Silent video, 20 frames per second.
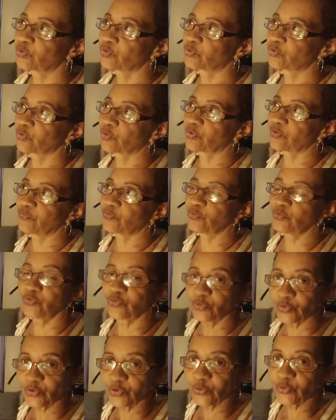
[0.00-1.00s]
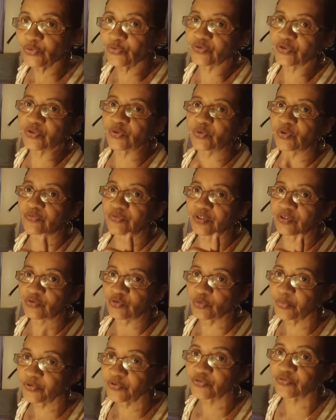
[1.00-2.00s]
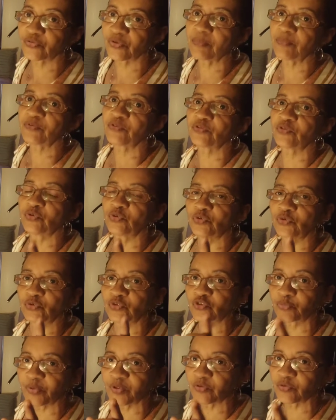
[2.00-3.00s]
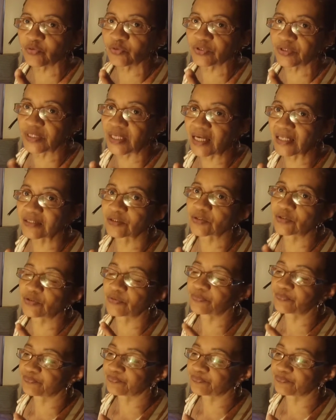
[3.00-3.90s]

So if you do use it or if they do prescribe it to you, you speak to your doctor.